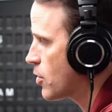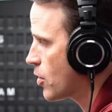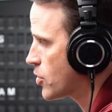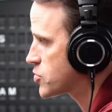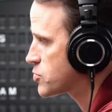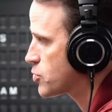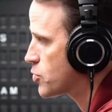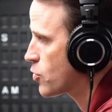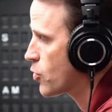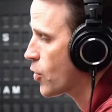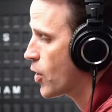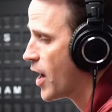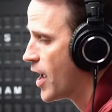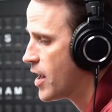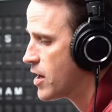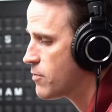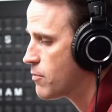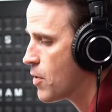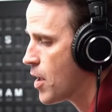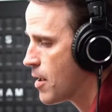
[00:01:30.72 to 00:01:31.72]
an entrepreneur,
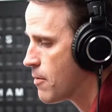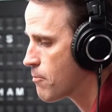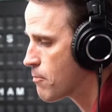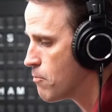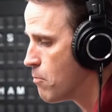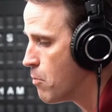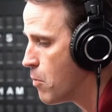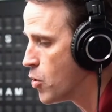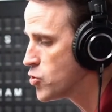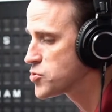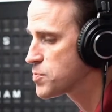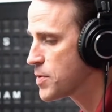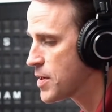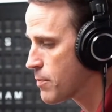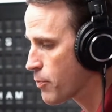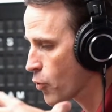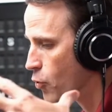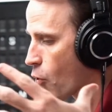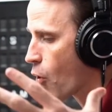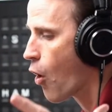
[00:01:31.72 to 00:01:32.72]
and most
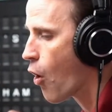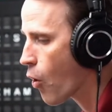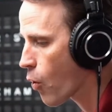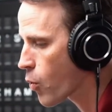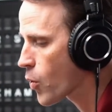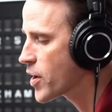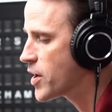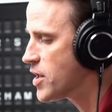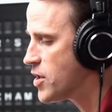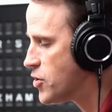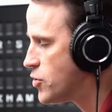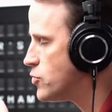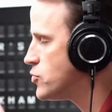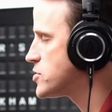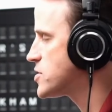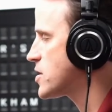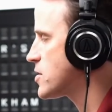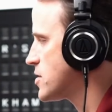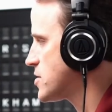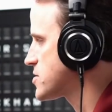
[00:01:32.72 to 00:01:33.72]
people are already
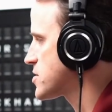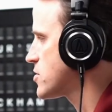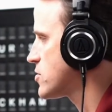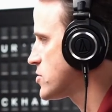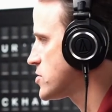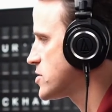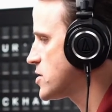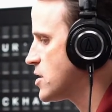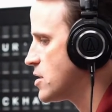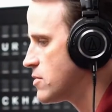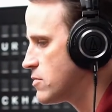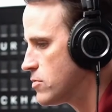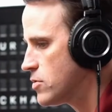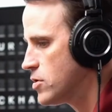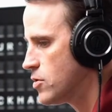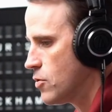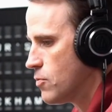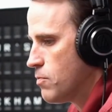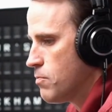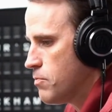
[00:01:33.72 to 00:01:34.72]
using the skills that,
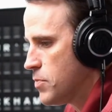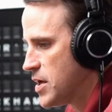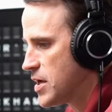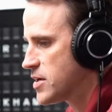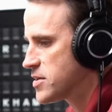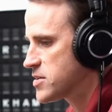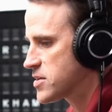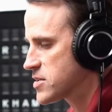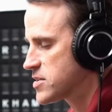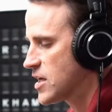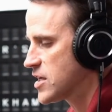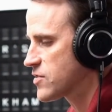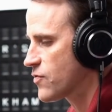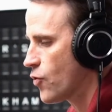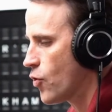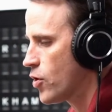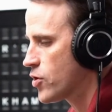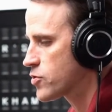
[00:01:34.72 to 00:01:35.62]
you know, being a successful